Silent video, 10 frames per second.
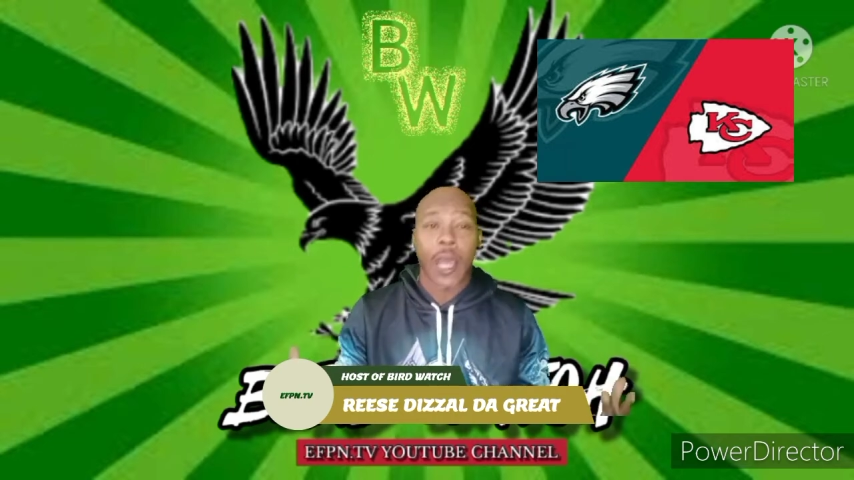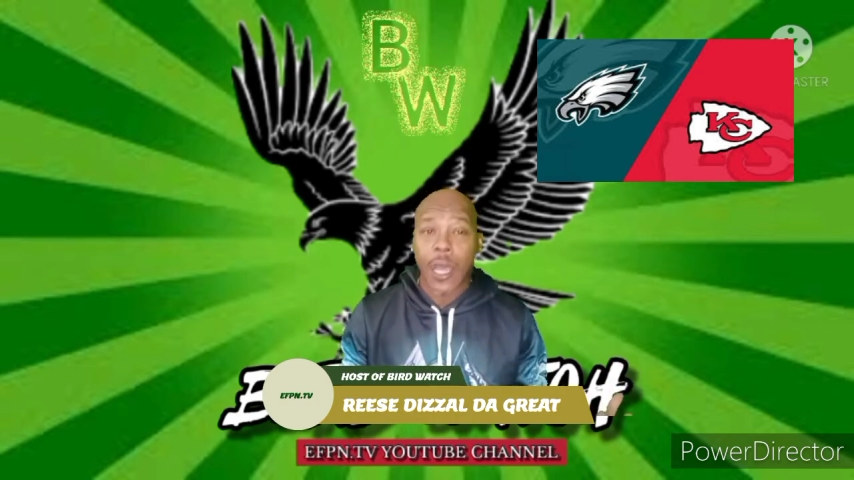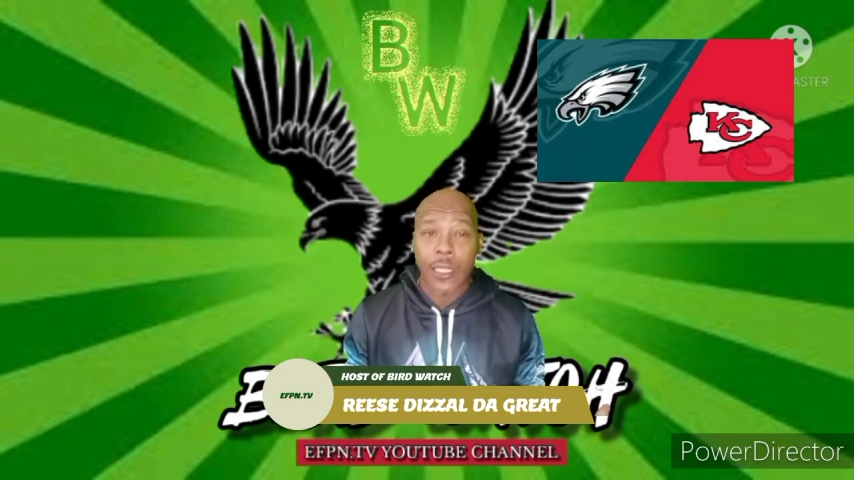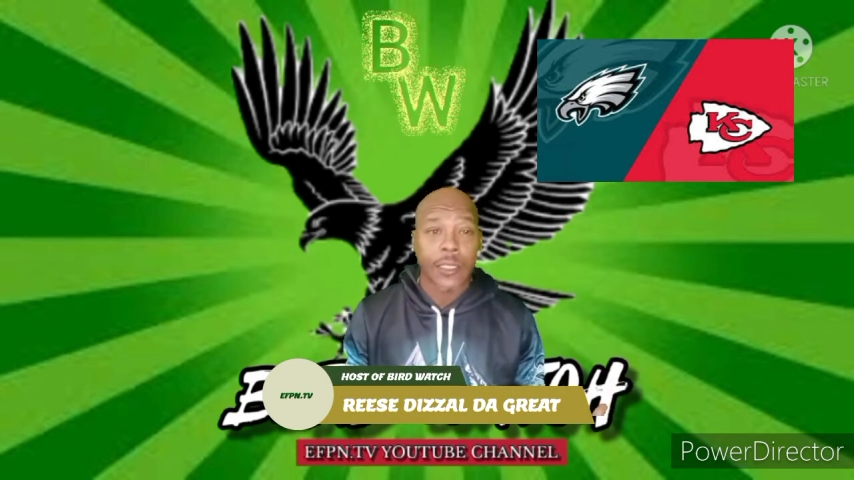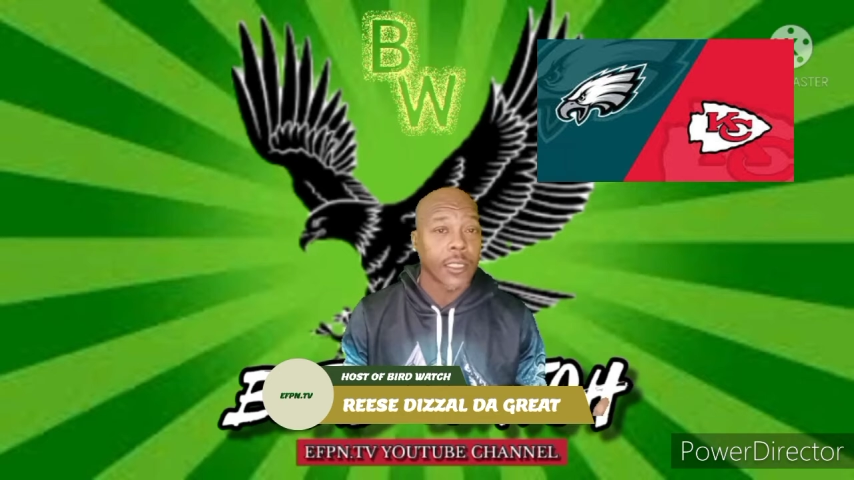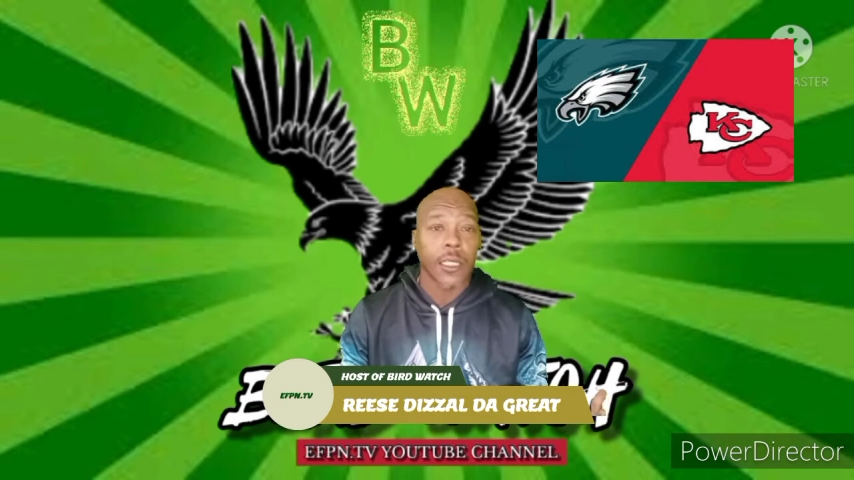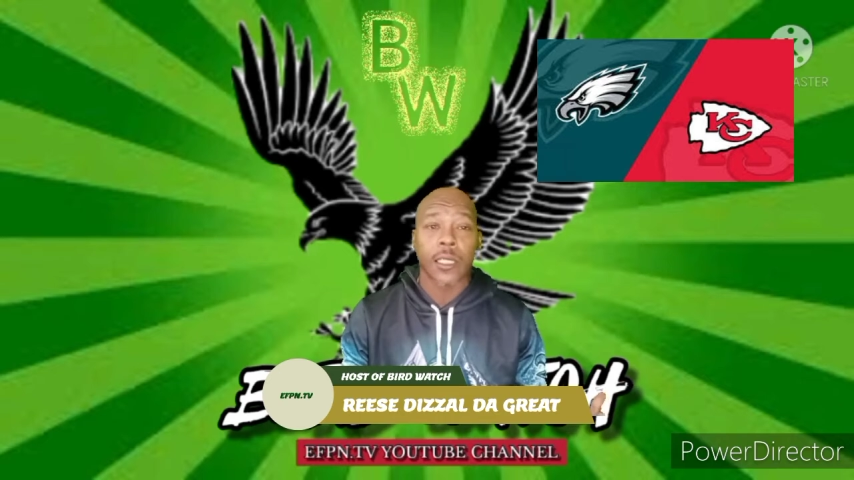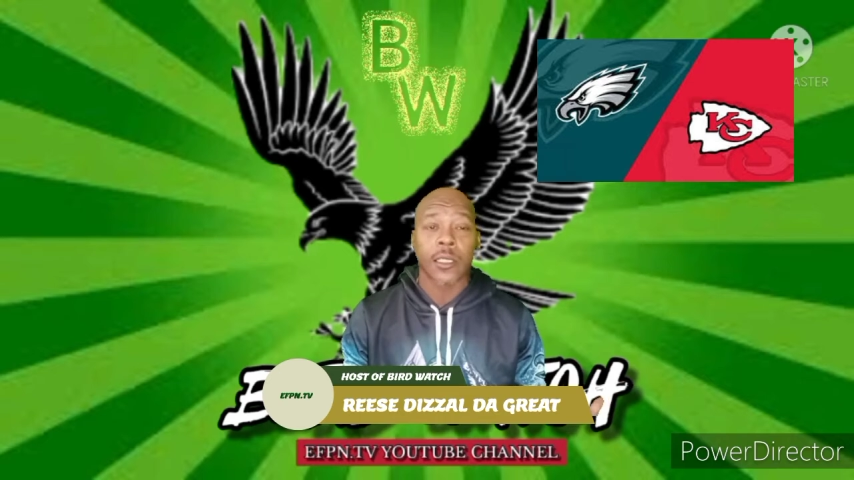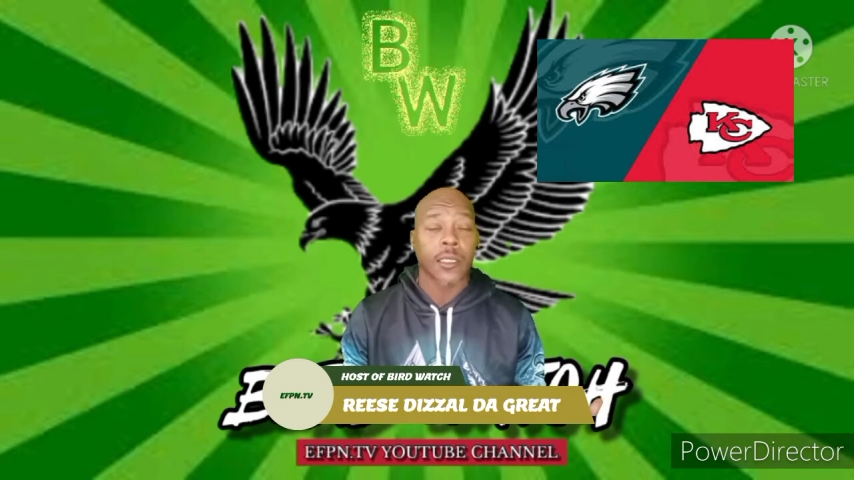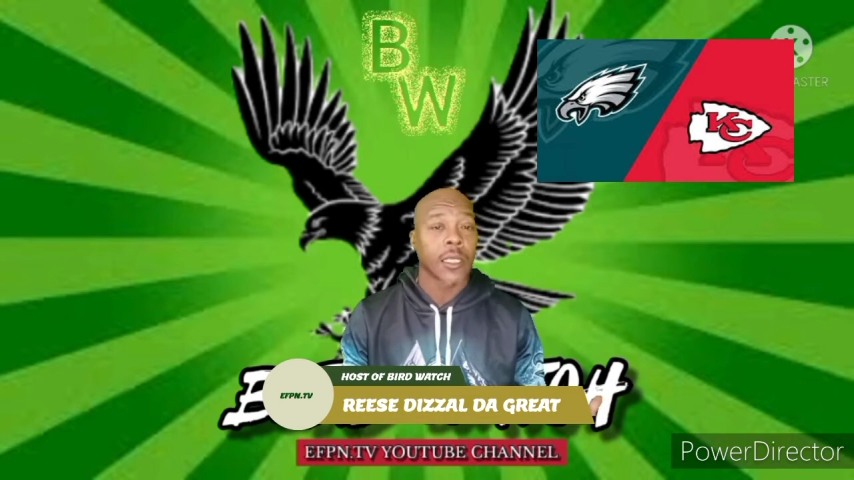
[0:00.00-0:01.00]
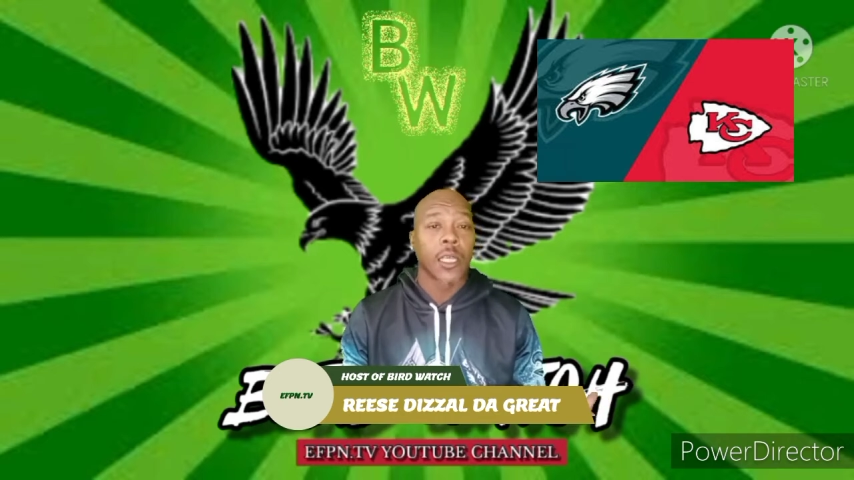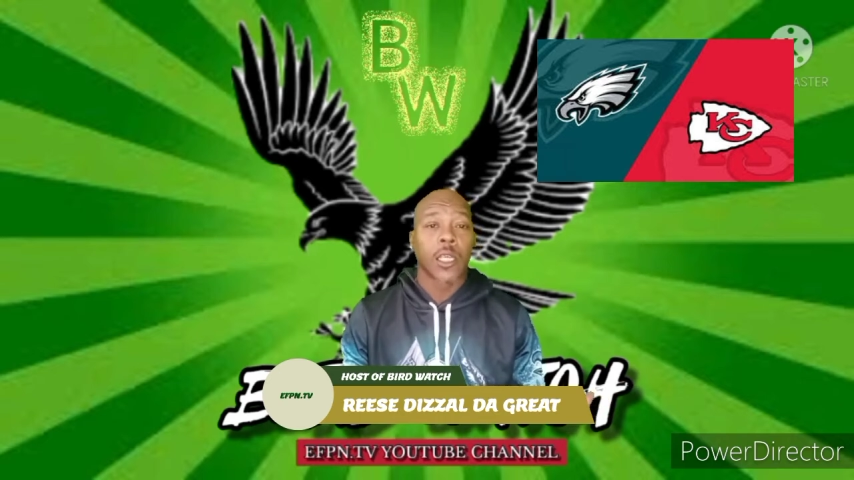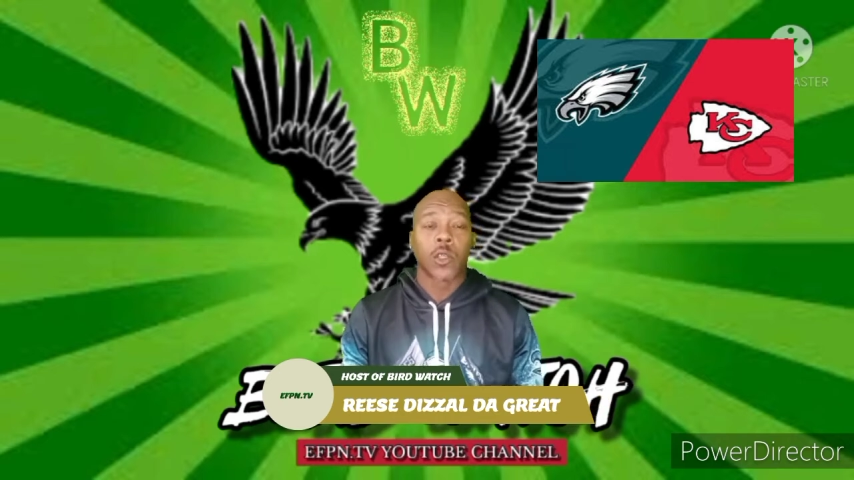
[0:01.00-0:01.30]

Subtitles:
Cox is.